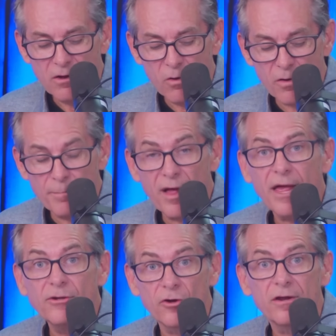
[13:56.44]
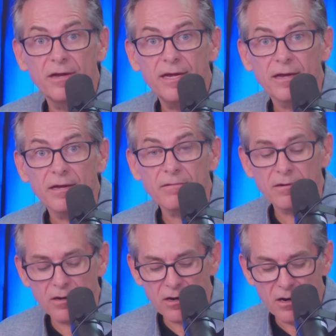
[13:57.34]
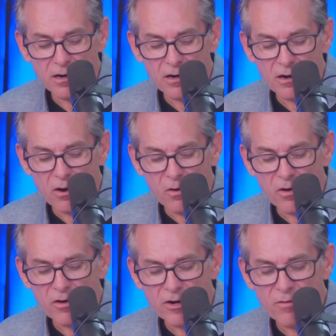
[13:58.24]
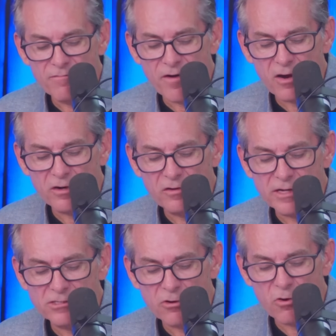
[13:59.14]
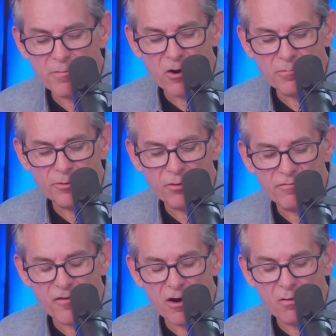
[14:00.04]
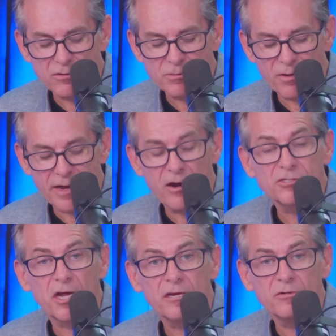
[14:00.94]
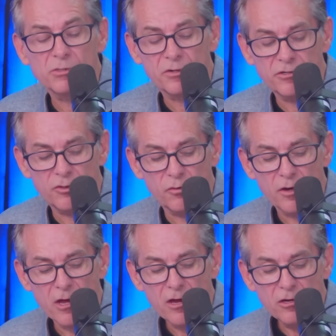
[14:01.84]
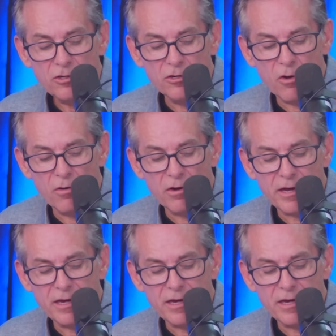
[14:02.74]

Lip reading: And you're going to need it. Order your EnviroCleanse home air purifier while supplies. And here's what you do. You go to